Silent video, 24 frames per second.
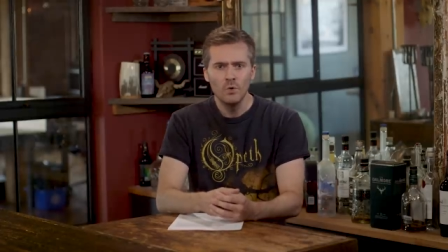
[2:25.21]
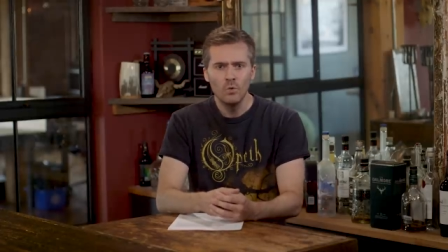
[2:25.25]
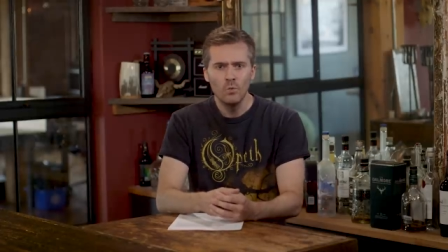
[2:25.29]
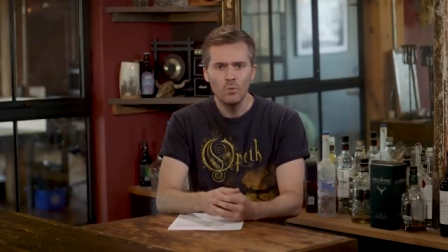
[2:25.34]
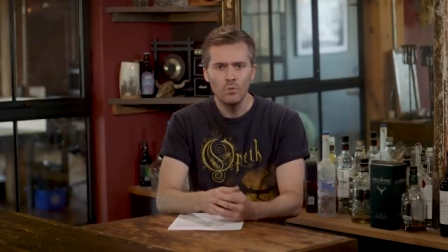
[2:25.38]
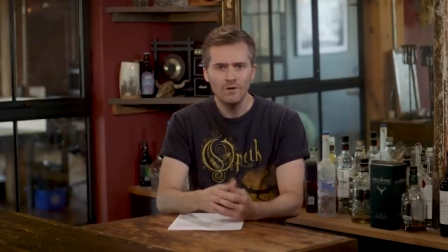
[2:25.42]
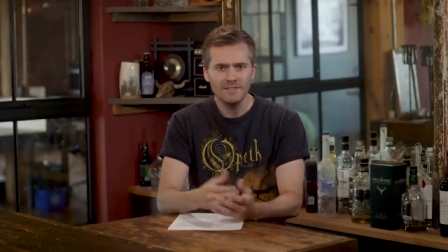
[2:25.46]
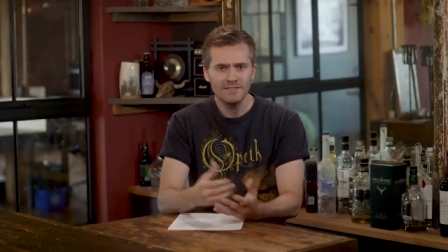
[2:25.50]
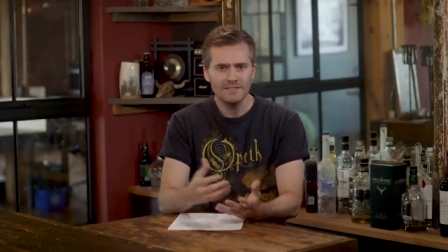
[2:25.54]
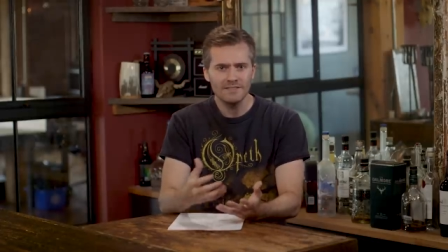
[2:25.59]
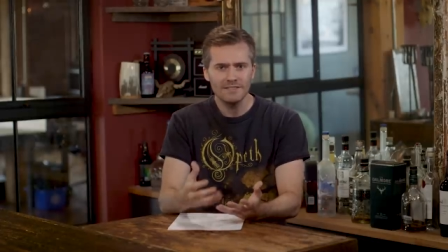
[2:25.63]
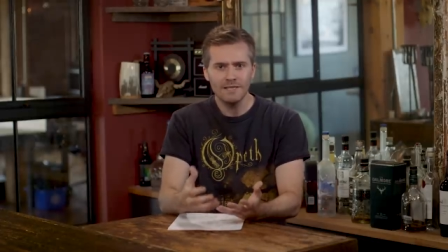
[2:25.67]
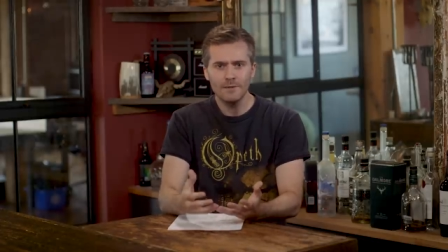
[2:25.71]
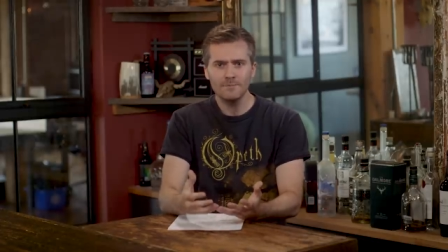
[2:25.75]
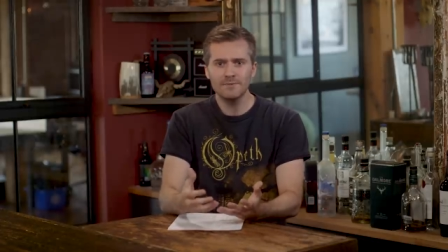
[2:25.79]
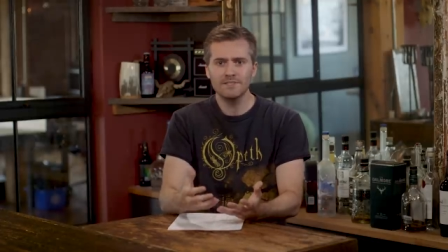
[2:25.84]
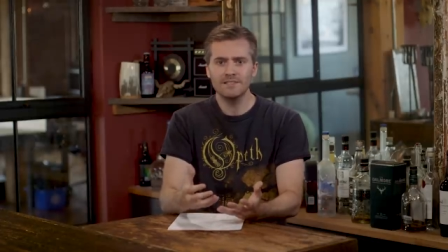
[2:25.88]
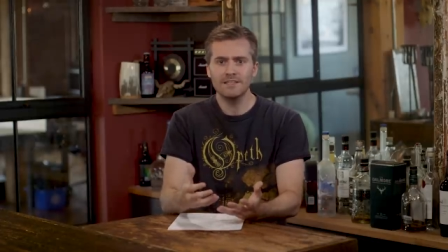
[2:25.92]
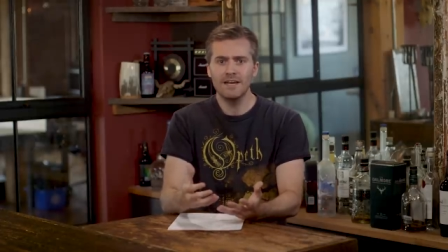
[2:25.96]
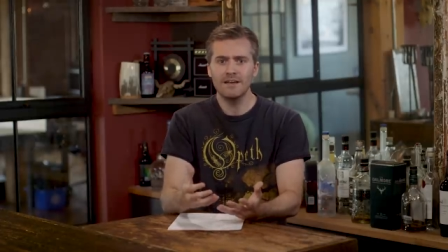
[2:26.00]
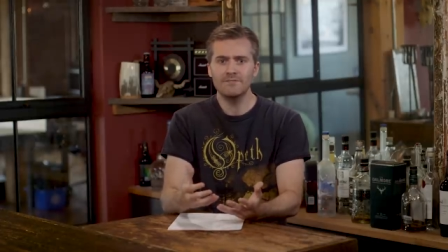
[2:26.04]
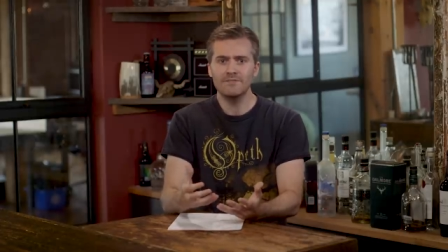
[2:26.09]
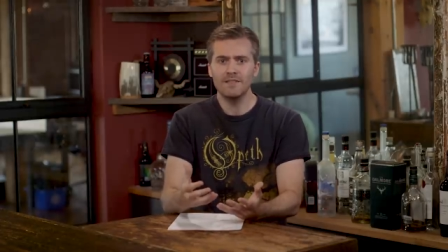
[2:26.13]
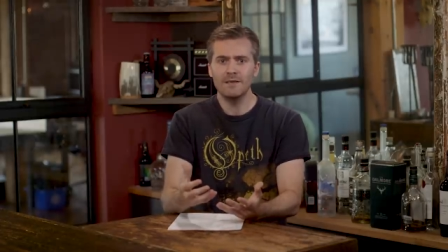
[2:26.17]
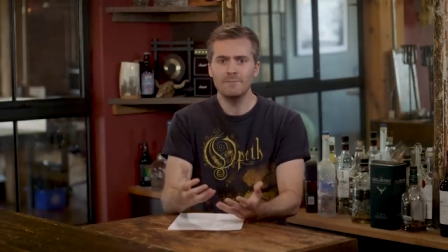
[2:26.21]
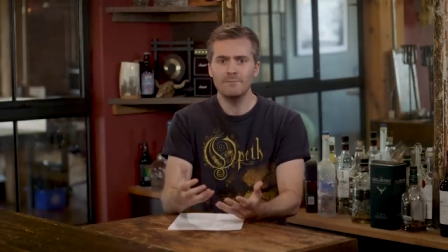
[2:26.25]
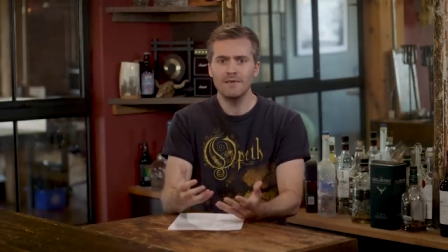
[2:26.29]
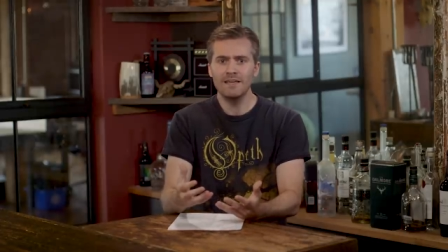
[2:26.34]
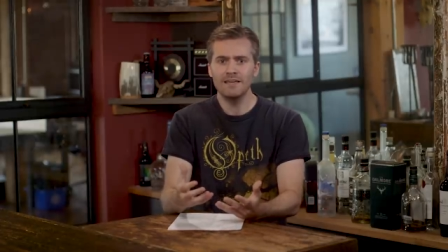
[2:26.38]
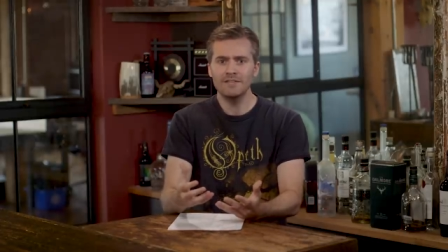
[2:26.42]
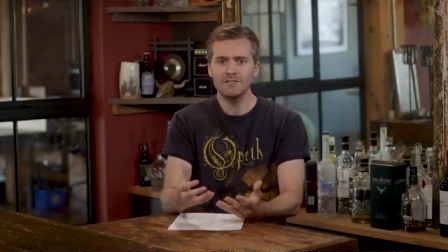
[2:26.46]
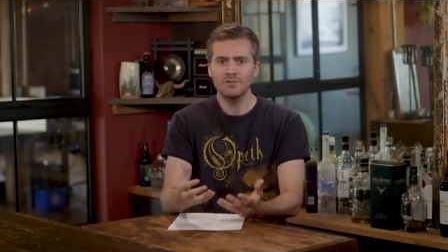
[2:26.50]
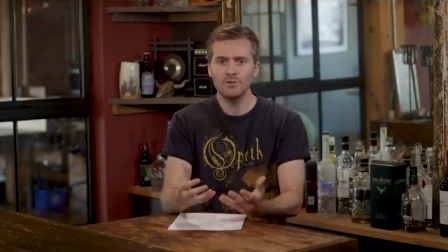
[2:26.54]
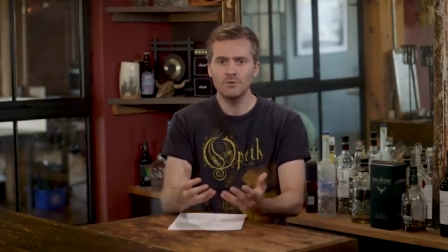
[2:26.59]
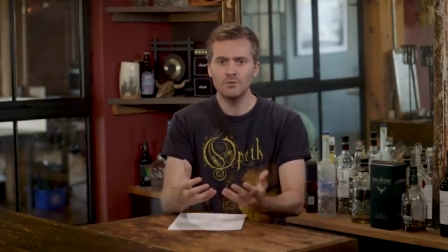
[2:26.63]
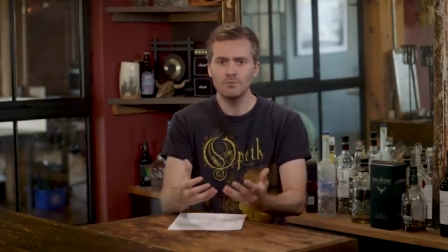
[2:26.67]
what steps have they
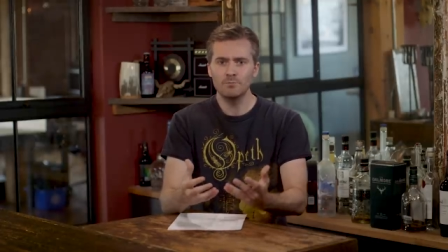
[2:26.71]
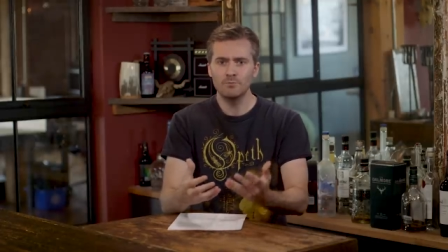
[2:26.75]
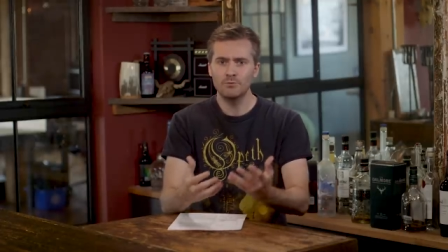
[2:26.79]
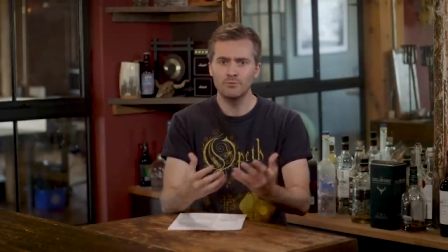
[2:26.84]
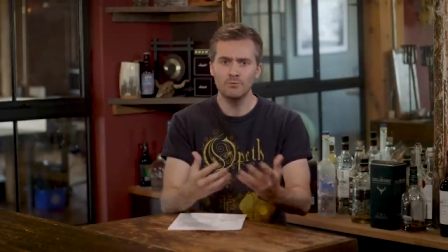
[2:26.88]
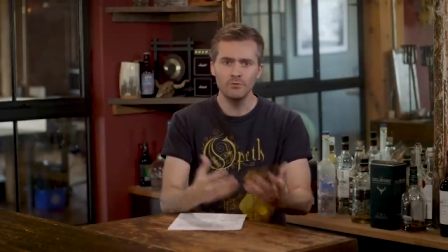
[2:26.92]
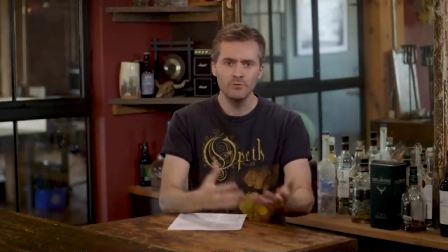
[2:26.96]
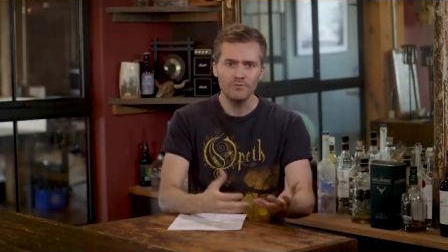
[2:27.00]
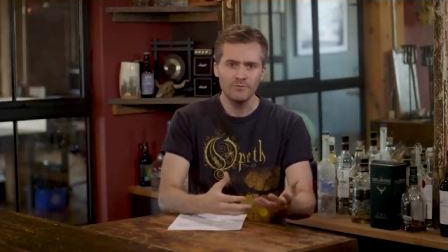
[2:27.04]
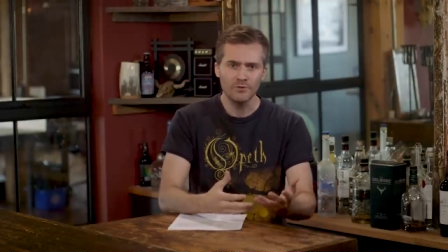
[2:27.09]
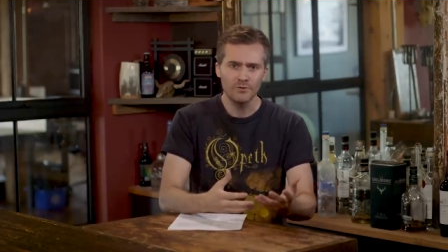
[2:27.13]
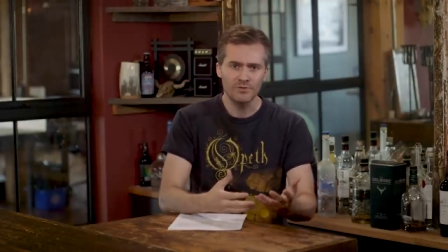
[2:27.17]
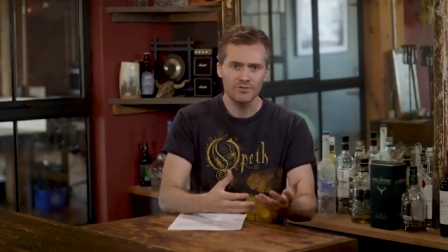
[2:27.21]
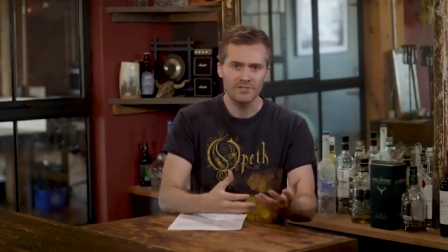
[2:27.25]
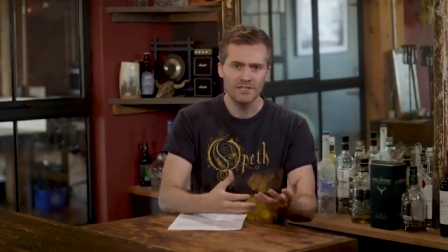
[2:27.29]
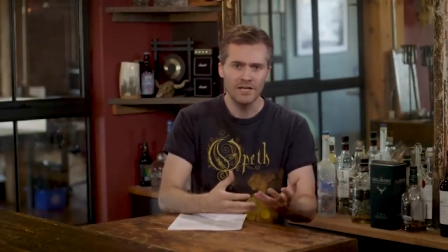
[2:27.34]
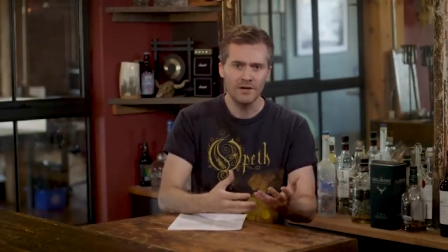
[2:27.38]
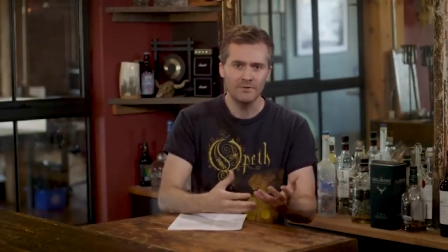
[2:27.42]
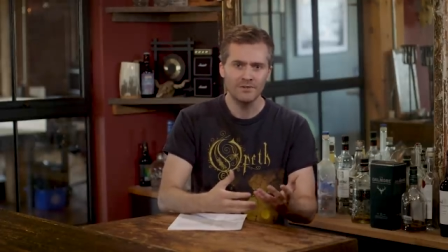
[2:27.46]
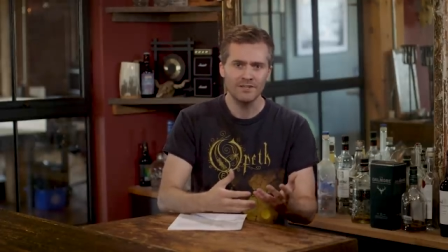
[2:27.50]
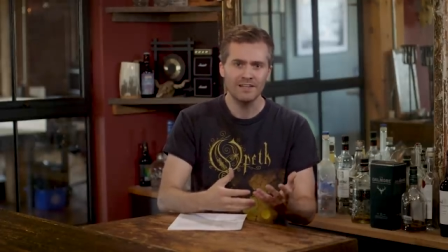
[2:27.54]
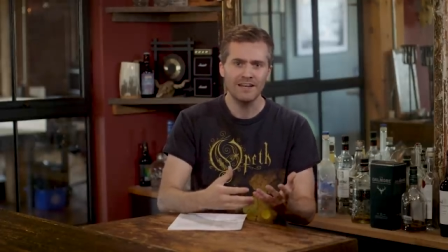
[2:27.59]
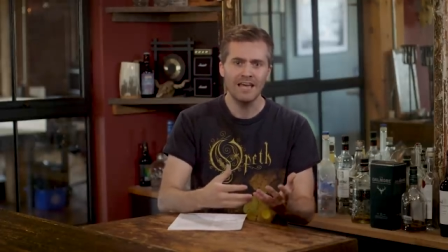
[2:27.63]
made to improve their sound